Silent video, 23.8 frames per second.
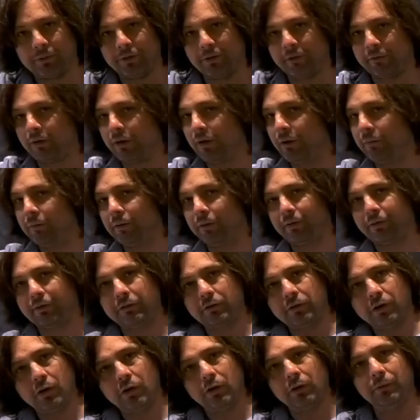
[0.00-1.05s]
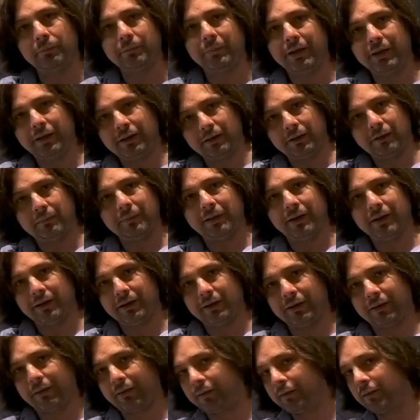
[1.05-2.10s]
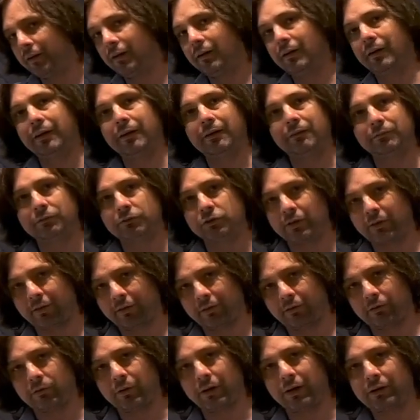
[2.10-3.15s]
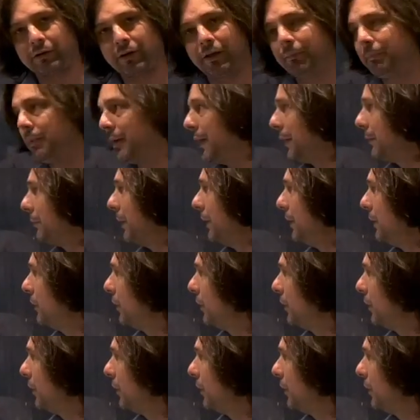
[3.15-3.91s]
There's almost no medium in it. It's nearly just strictly pigment.